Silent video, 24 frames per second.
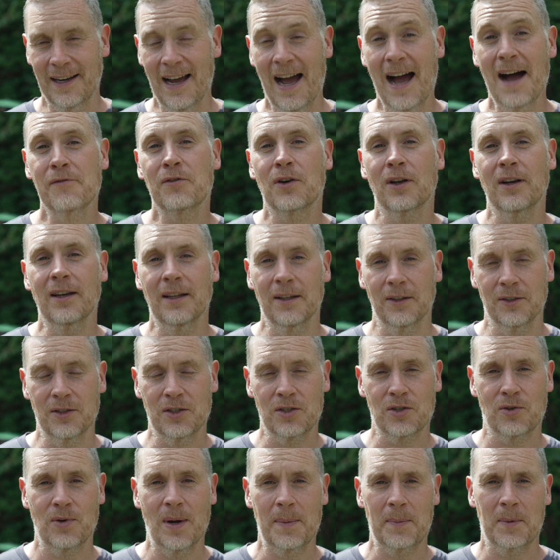I have got a little
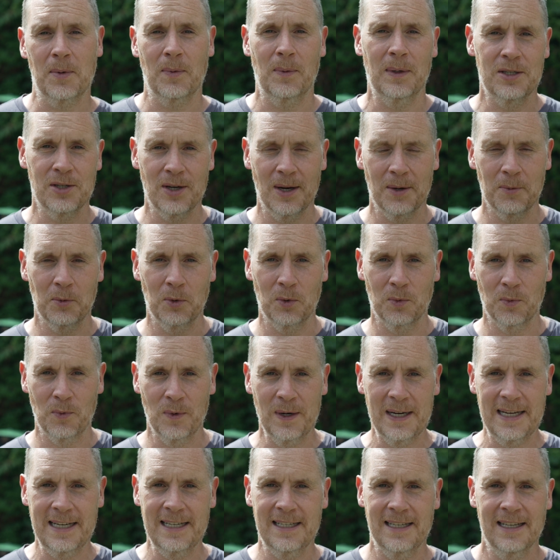script which I will
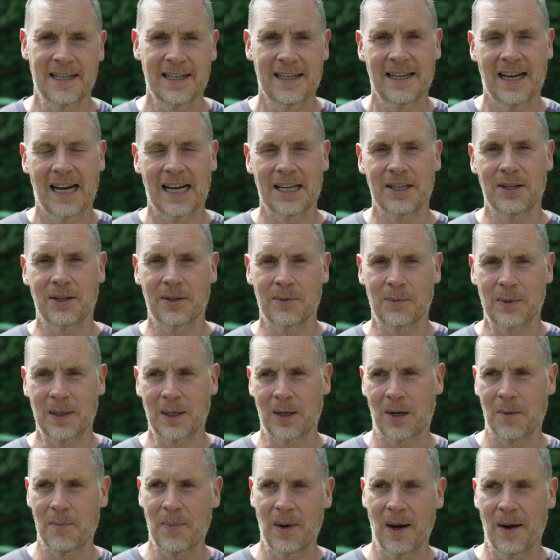read, and we'll
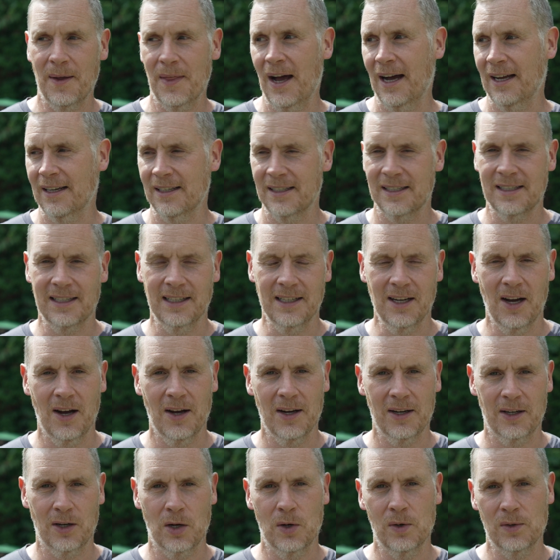compare that to see how
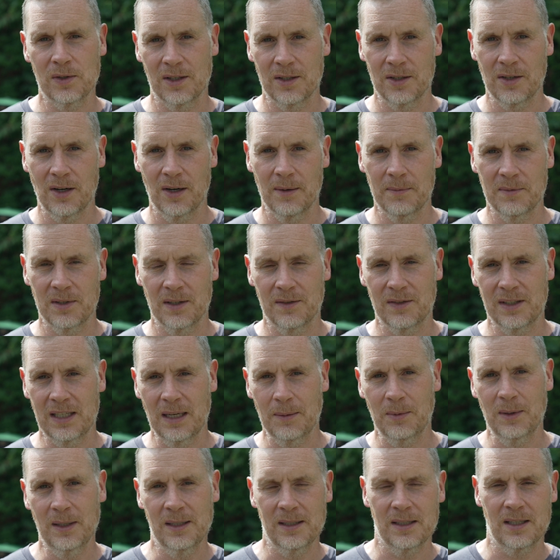it goes in terms of
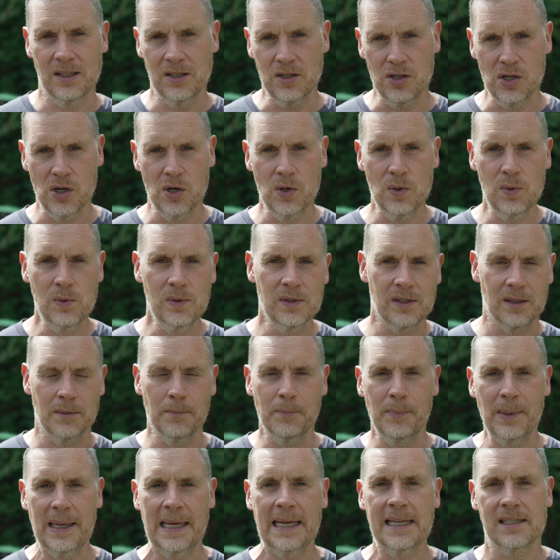sibilants and tones and
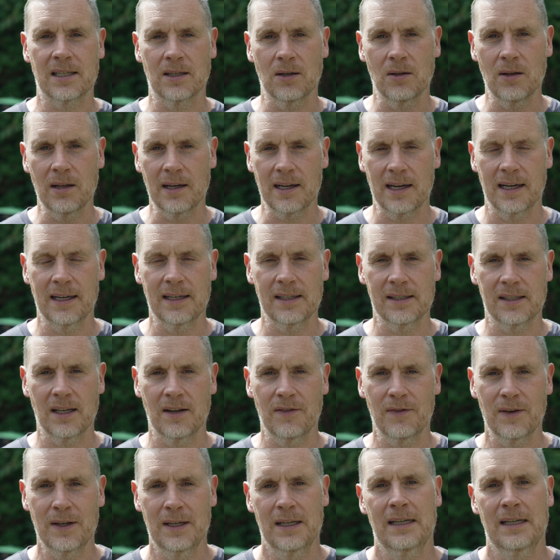bass and all that kind of stuff.